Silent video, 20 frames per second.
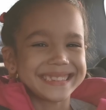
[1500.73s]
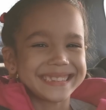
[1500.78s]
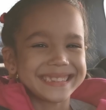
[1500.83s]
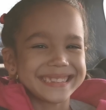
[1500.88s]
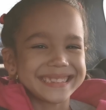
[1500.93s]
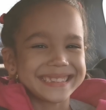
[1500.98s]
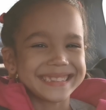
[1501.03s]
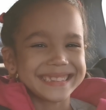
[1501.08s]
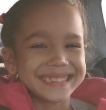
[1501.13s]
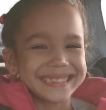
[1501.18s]

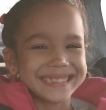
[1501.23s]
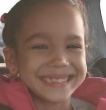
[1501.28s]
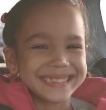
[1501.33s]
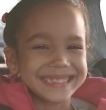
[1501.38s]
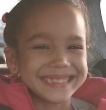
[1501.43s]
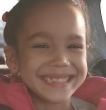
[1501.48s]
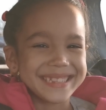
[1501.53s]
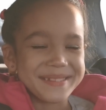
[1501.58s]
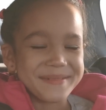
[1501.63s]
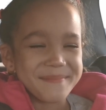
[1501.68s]

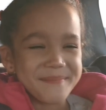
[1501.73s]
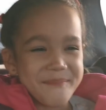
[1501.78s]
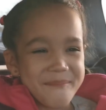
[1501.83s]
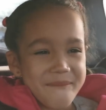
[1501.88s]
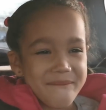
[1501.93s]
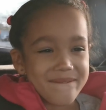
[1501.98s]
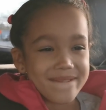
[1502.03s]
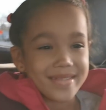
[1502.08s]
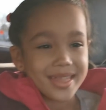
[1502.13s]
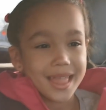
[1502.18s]
Aw, did
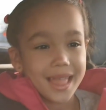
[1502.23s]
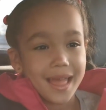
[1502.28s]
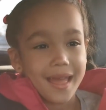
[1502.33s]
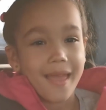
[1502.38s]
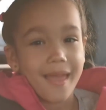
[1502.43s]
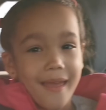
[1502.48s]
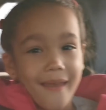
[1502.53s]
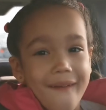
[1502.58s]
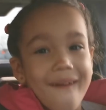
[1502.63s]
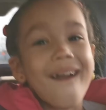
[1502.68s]
you bring your
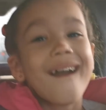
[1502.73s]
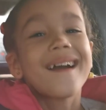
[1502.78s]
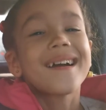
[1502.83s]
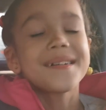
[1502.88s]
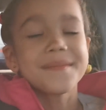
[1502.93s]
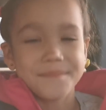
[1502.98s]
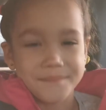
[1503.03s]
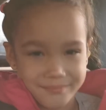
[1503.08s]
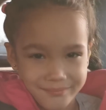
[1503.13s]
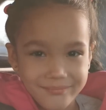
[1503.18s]
hair
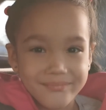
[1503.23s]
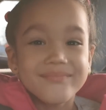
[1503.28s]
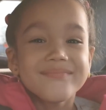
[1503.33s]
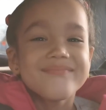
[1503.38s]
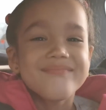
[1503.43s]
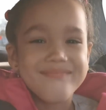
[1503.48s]
forward?